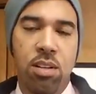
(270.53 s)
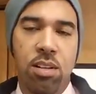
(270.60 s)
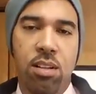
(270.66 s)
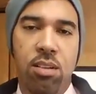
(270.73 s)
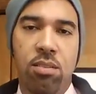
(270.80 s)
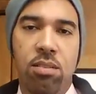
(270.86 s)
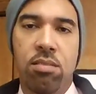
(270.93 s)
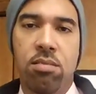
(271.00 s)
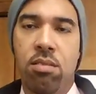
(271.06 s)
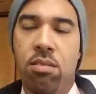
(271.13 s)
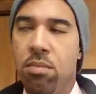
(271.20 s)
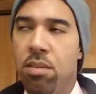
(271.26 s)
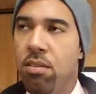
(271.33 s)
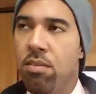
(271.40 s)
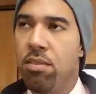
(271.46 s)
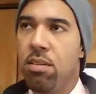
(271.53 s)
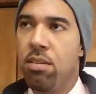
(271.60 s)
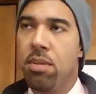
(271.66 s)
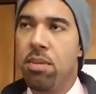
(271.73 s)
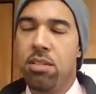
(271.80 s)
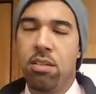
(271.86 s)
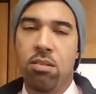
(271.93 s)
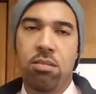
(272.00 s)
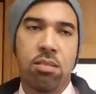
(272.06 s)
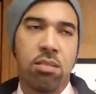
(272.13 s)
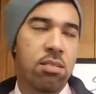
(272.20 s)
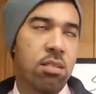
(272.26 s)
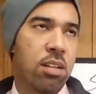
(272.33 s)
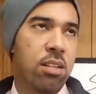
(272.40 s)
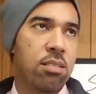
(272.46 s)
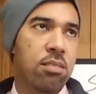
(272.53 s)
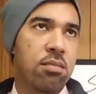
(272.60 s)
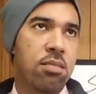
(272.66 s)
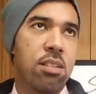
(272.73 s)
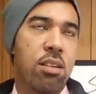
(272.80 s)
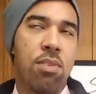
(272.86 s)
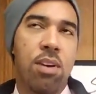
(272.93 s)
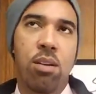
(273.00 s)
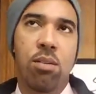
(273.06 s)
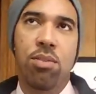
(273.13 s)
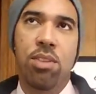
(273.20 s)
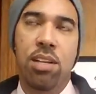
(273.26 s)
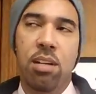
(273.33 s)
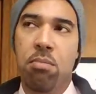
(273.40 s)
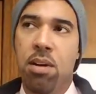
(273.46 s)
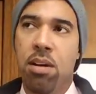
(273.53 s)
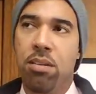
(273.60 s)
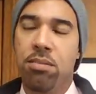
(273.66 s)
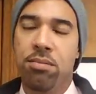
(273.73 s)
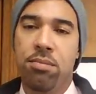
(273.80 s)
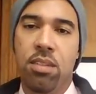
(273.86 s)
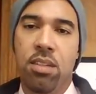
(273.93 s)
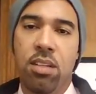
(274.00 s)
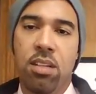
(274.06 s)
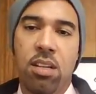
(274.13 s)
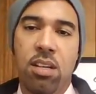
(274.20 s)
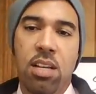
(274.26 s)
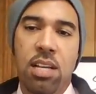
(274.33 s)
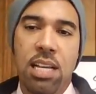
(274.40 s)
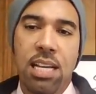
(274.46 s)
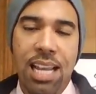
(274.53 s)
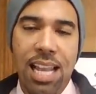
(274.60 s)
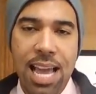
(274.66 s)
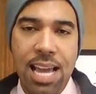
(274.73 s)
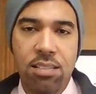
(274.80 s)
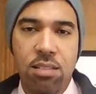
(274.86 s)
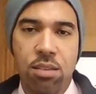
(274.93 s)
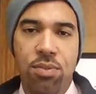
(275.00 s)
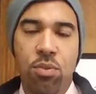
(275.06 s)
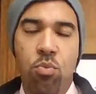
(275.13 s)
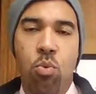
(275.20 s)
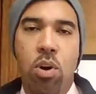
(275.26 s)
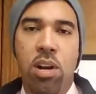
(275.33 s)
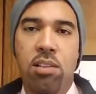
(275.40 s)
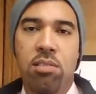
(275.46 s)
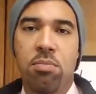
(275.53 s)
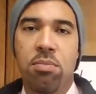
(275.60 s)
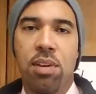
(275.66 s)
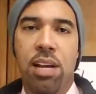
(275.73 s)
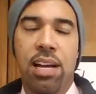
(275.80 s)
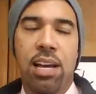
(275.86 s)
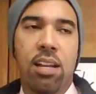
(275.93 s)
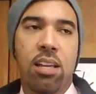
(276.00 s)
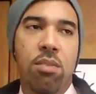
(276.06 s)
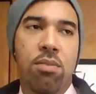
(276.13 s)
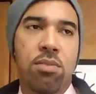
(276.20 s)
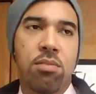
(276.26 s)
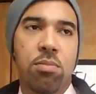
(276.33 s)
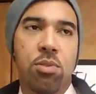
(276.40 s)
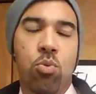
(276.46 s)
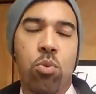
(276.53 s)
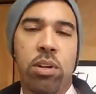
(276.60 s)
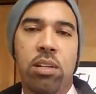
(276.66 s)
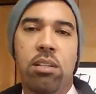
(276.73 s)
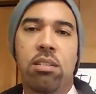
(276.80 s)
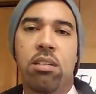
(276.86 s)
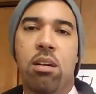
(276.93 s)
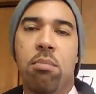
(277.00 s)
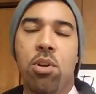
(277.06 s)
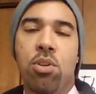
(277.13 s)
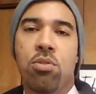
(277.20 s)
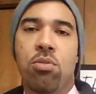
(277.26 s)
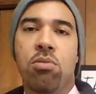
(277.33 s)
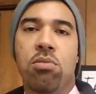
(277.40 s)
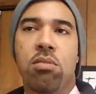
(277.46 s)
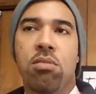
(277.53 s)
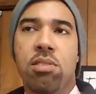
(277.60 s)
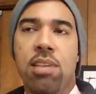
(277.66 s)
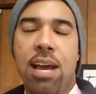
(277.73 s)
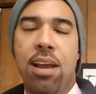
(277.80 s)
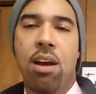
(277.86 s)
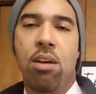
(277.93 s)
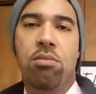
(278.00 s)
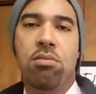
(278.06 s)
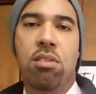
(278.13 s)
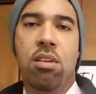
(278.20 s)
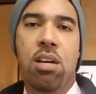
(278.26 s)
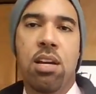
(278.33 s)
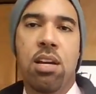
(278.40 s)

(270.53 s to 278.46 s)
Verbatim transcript: I've learned so much every time I talk to you. It's like stuff I don't think about. Class, if you want us, I got to give you some quick commercials, shout outs.